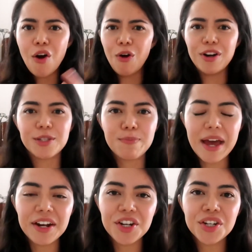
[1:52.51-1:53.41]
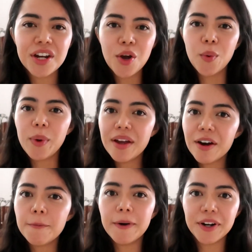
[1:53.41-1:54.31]
or Spanish, we
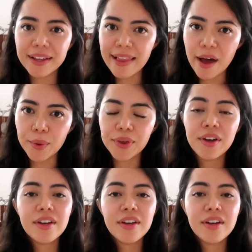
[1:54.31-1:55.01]
are very loud.